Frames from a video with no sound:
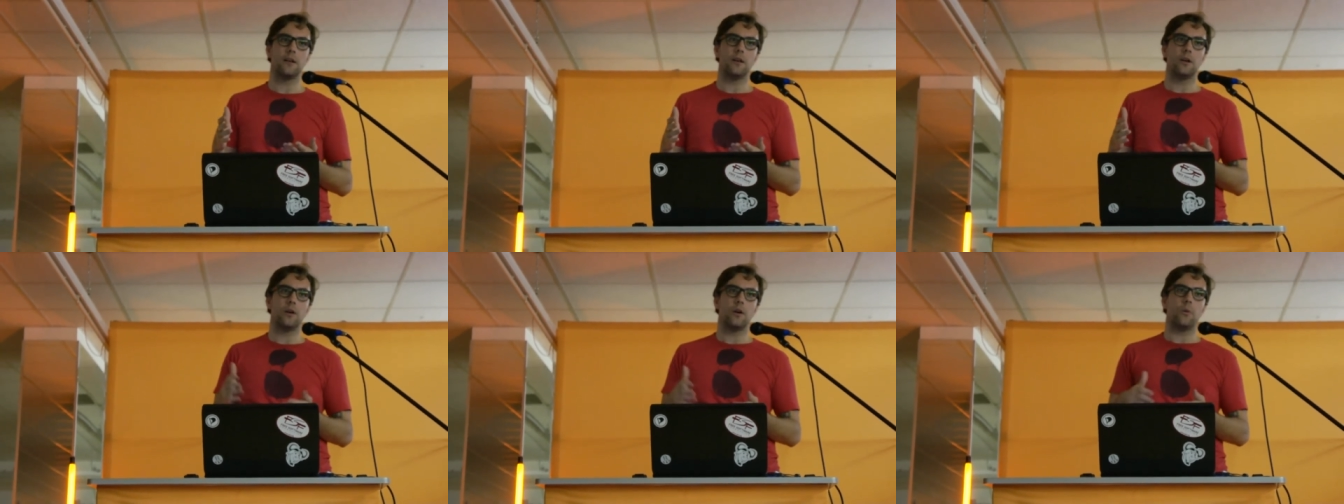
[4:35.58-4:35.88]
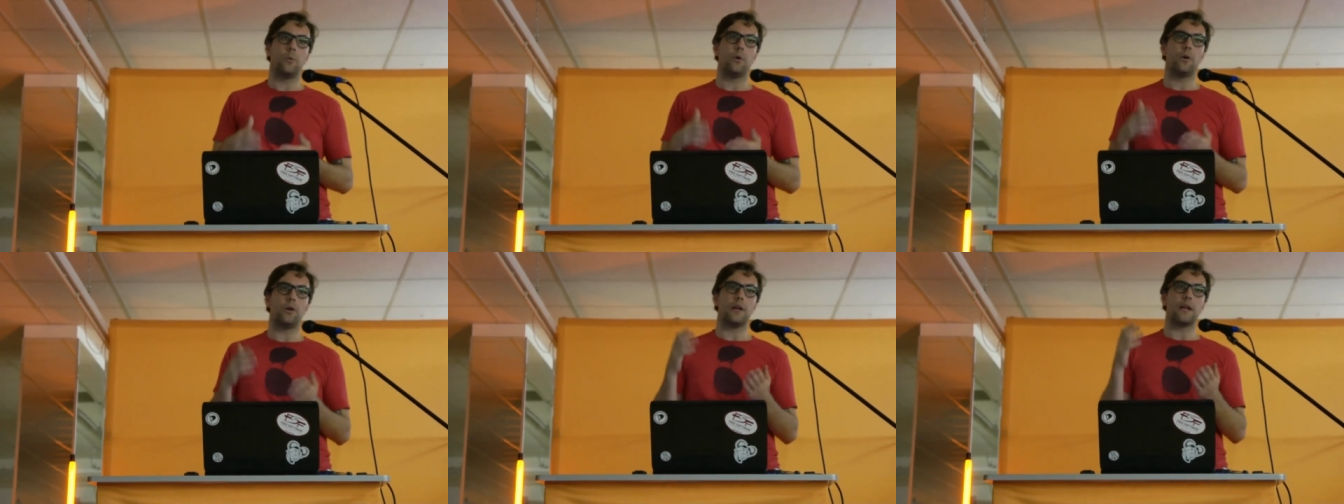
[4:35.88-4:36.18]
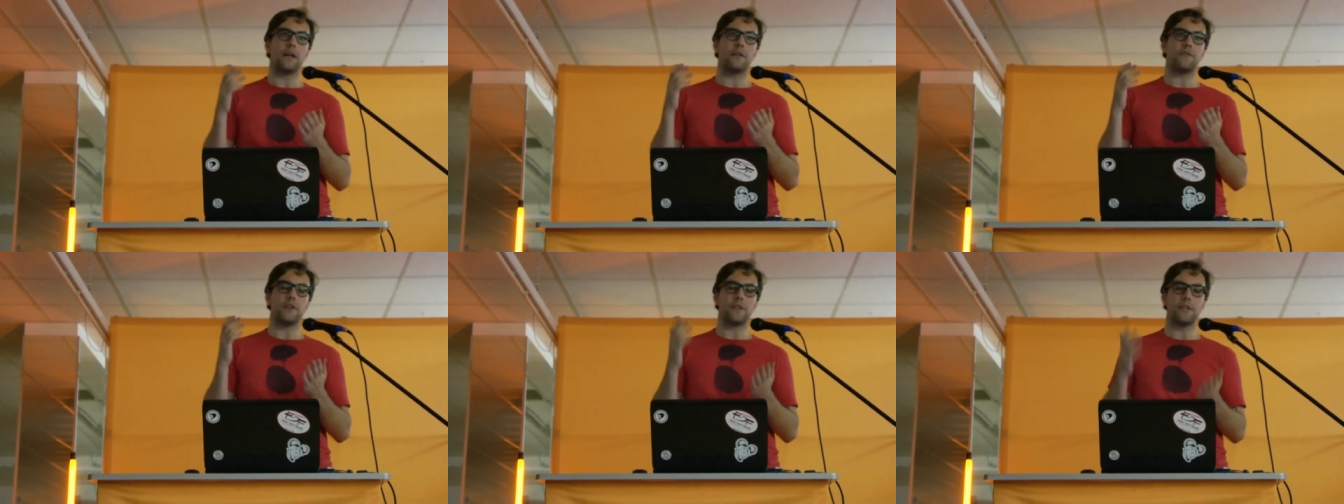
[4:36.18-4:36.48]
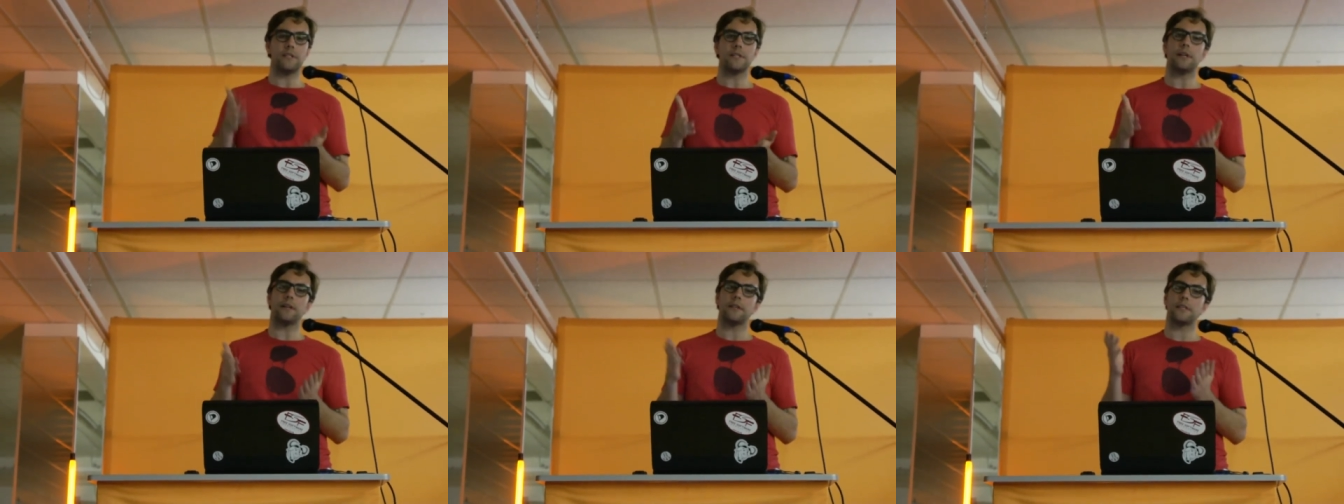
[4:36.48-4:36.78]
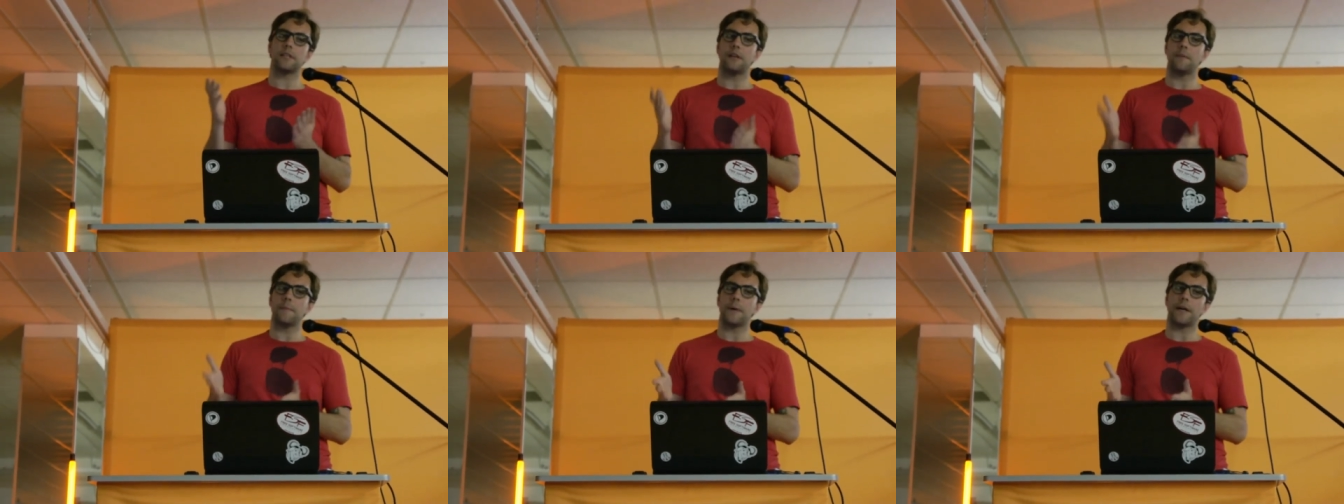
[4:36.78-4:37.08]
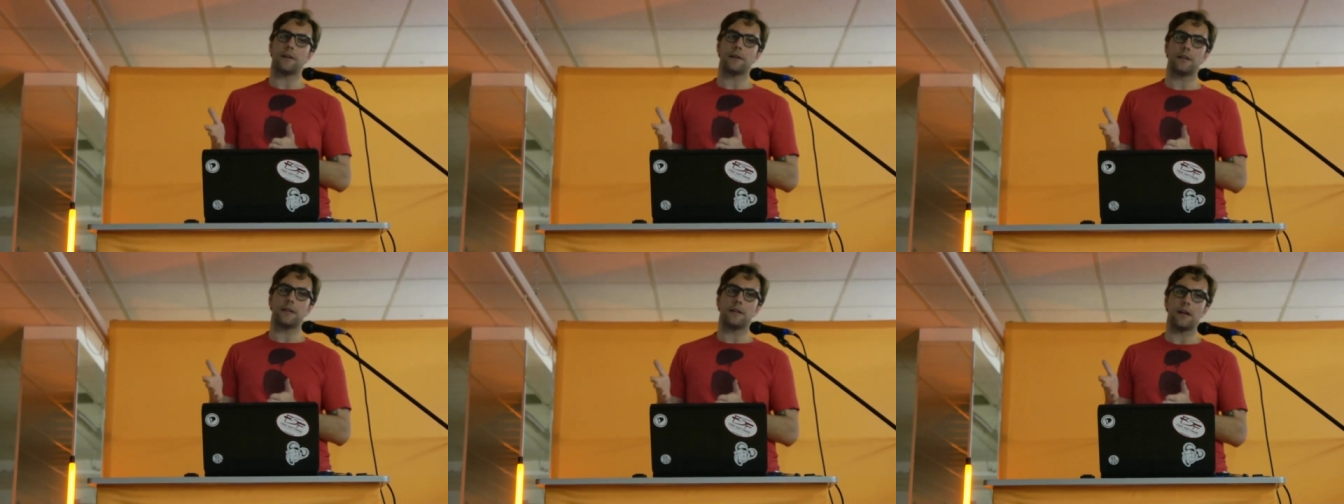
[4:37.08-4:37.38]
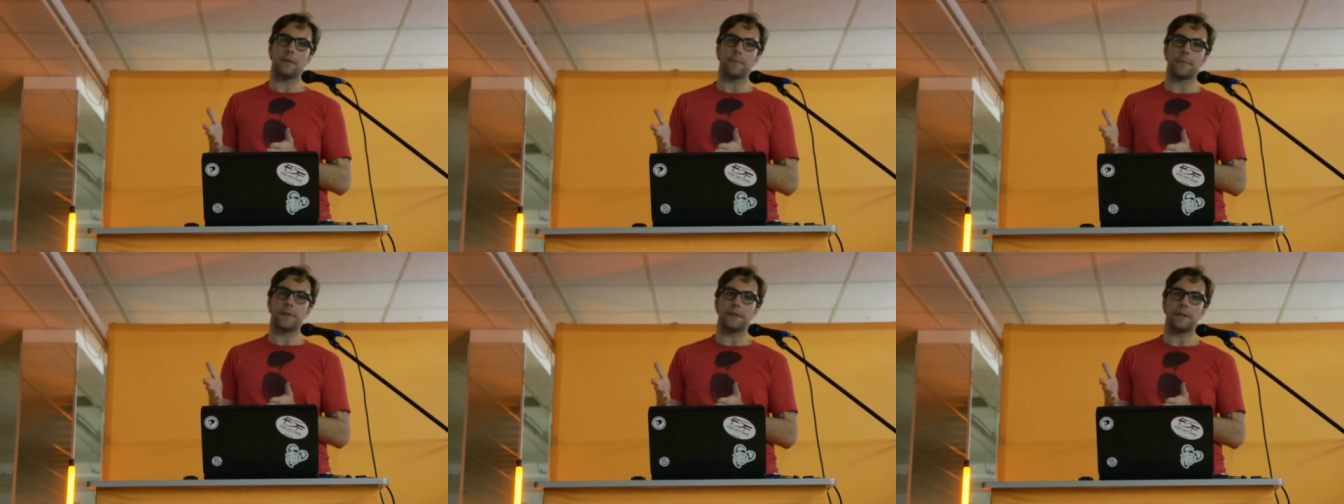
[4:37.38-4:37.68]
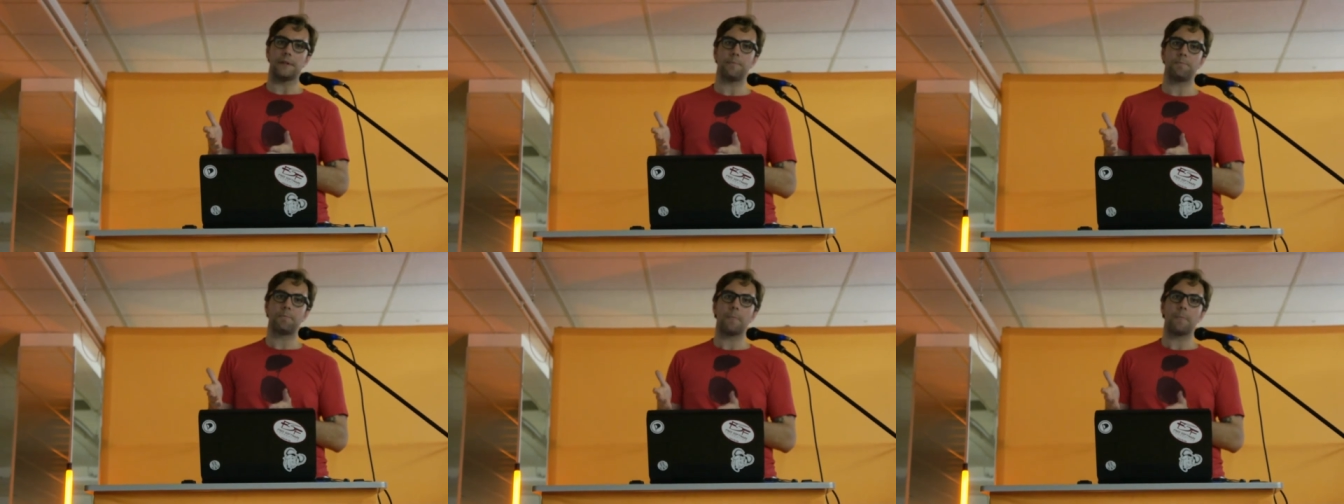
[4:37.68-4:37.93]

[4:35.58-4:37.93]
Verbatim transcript: Well, if Intel is an American company,